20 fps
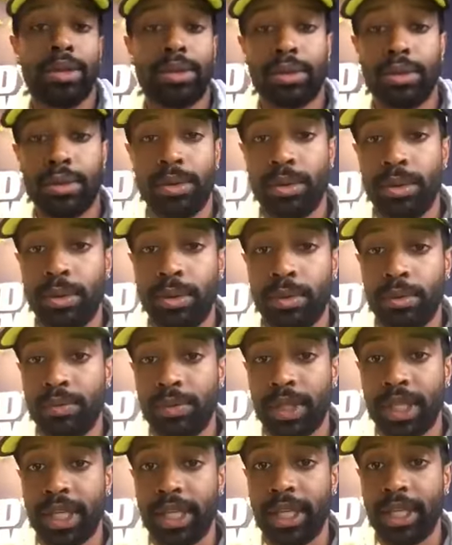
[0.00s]
through
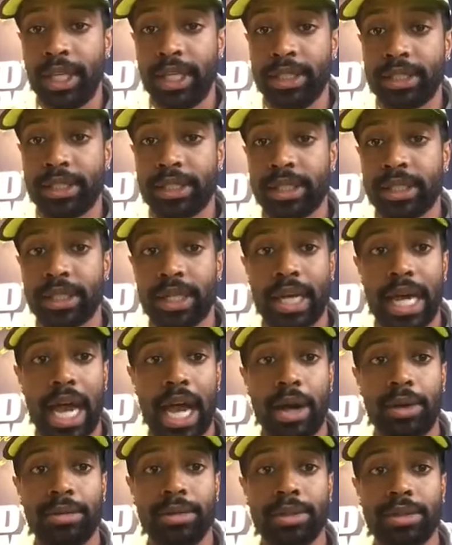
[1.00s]
these
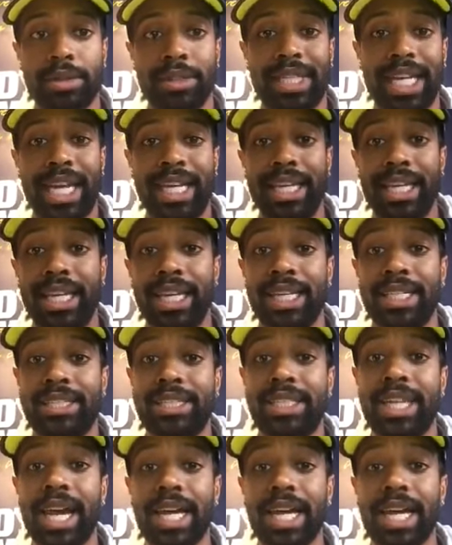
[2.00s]
outdated